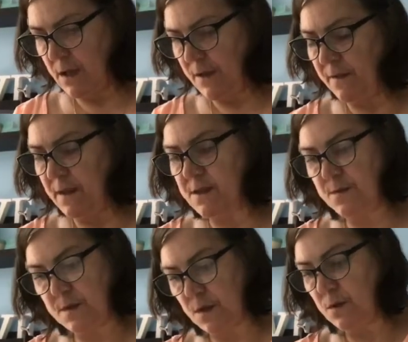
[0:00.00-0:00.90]
I think
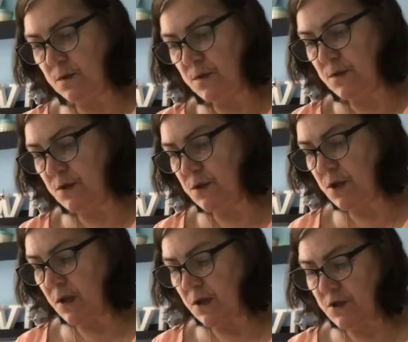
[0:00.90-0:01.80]
this was also
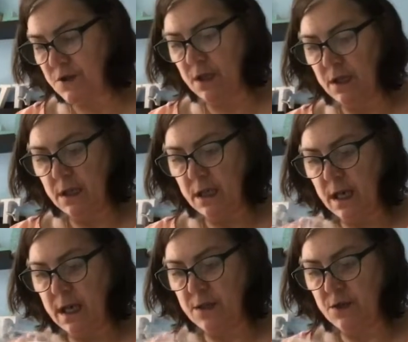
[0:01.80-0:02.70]

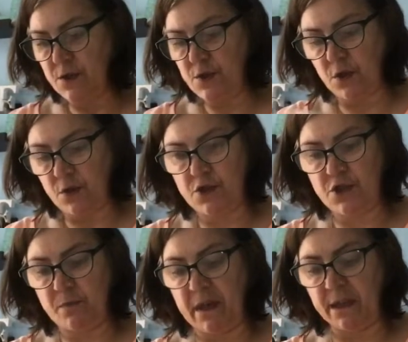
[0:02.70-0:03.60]
$2 and $2
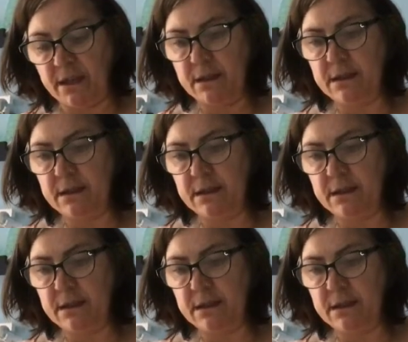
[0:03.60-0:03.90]
shipping.